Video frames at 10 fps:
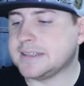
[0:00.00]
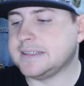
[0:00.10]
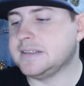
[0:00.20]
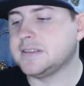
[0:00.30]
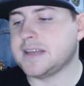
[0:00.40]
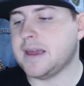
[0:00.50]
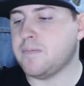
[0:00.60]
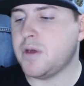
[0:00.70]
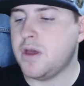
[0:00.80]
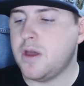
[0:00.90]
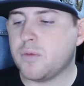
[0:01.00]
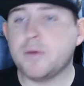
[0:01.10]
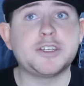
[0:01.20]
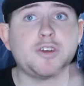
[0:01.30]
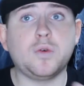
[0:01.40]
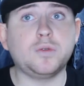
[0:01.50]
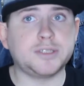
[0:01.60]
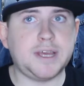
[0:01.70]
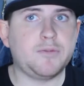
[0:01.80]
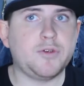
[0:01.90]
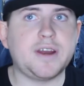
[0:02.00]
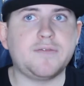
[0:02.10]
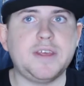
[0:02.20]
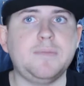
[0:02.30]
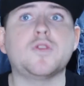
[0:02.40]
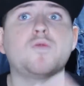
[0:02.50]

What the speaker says: This is pretty much the whole same creative team.